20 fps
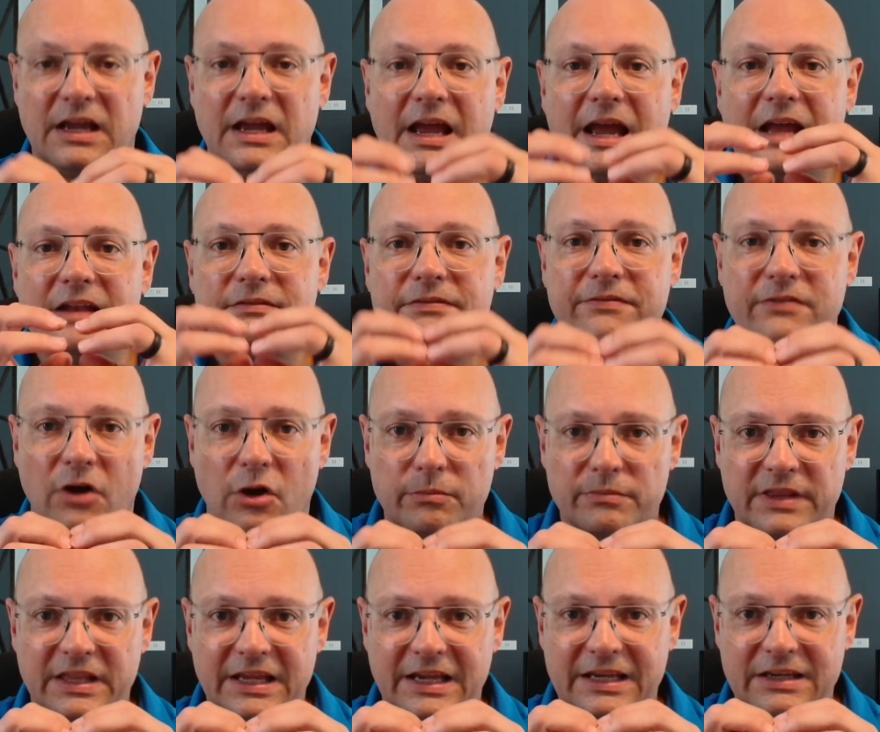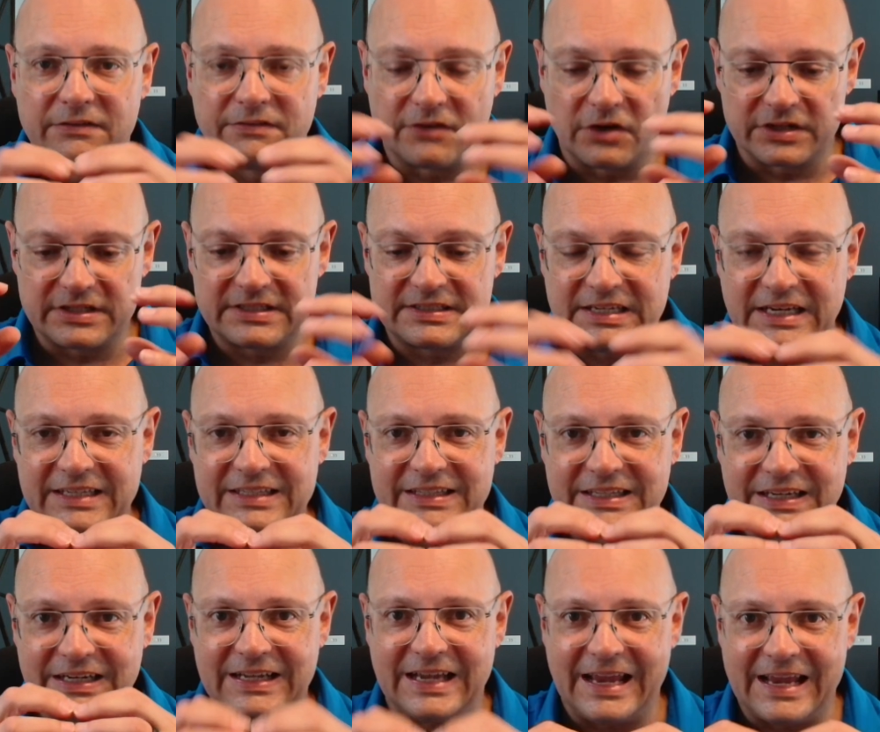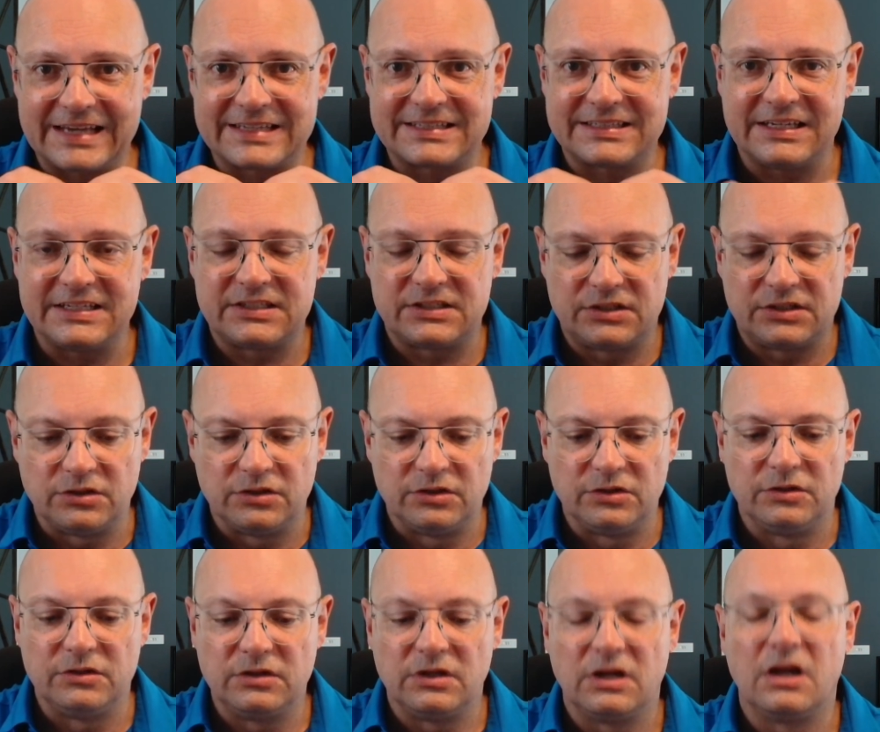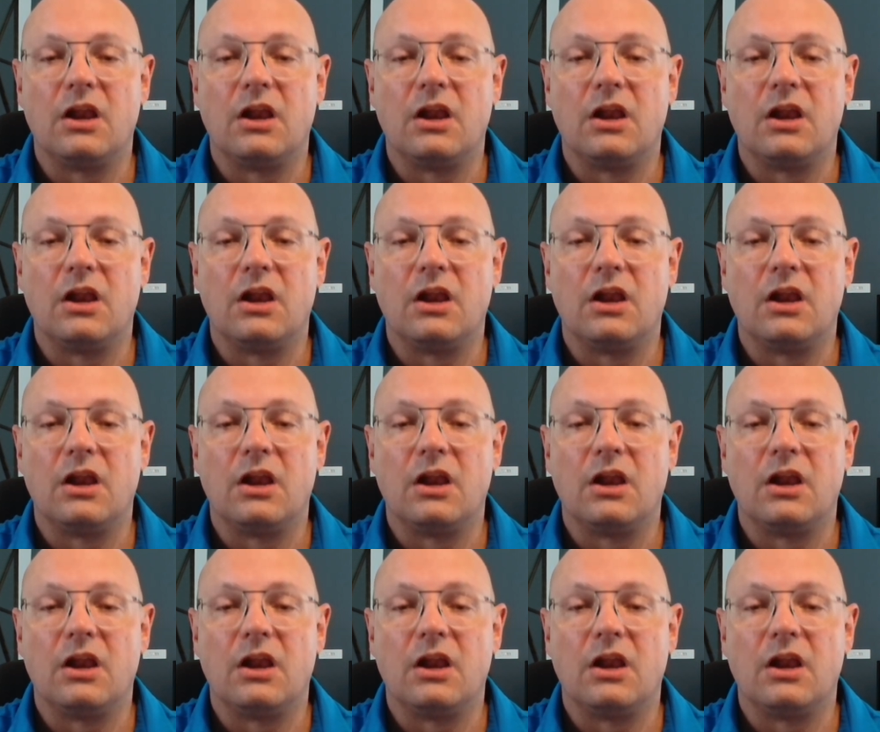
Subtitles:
and from there you've got central access to